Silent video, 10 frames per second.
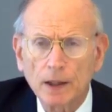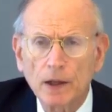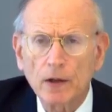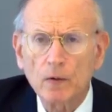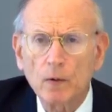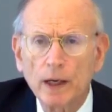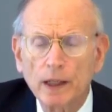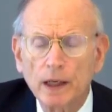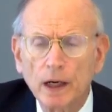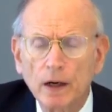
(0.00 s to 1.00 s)
Another
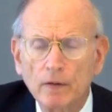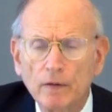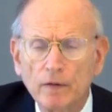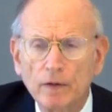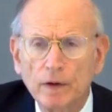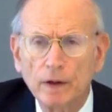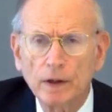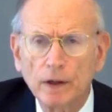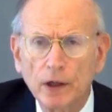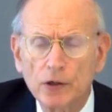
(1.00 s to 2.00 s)
way of
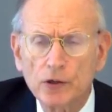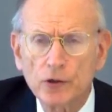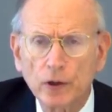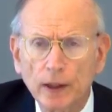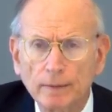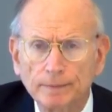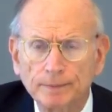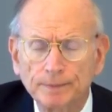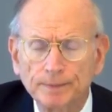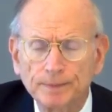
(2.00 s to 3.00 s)
assuring
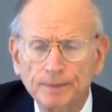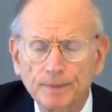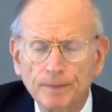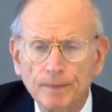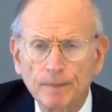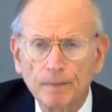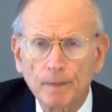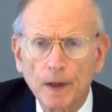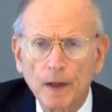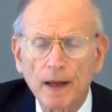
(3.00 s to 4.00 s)

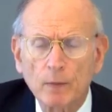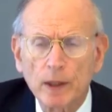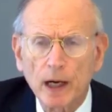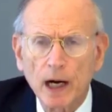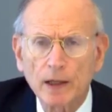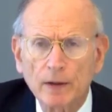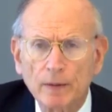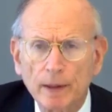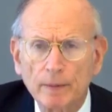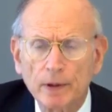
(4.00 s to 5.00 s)
that we honor
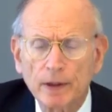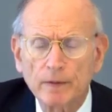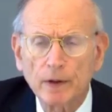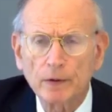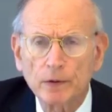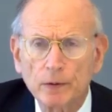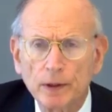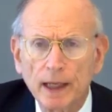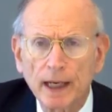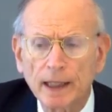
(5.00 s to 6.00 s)
the memory of those
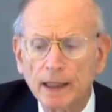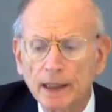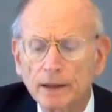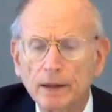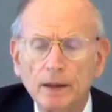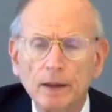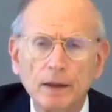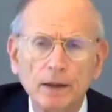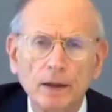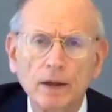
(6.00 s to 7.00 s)
who died and
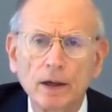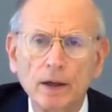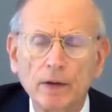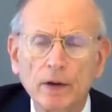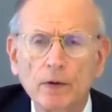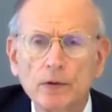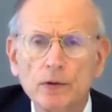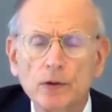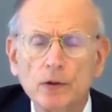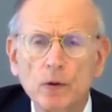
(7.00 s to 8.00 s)
of those
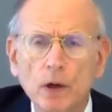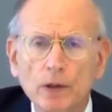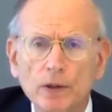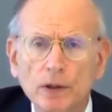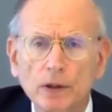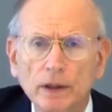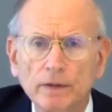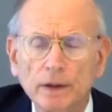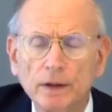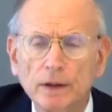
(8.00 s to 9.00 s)
who are still
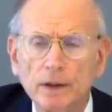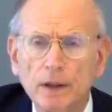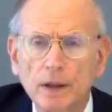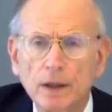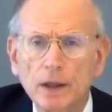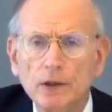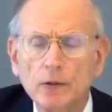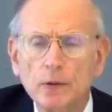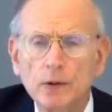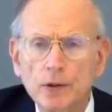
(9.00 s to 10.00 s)
living is
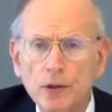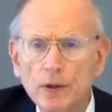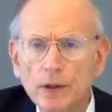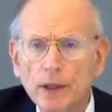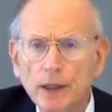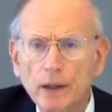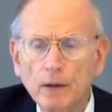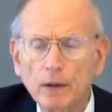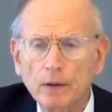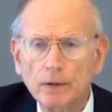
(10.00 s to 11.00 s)
to assure that in
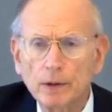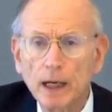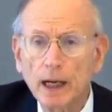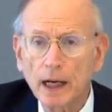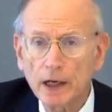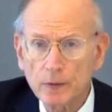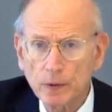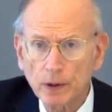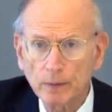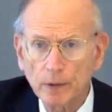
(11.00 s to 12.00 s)
our own
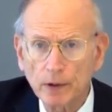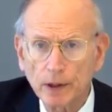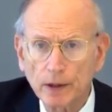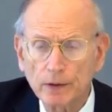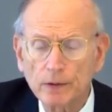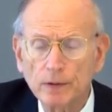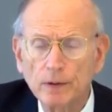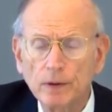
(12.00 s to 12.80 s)
diaspora communities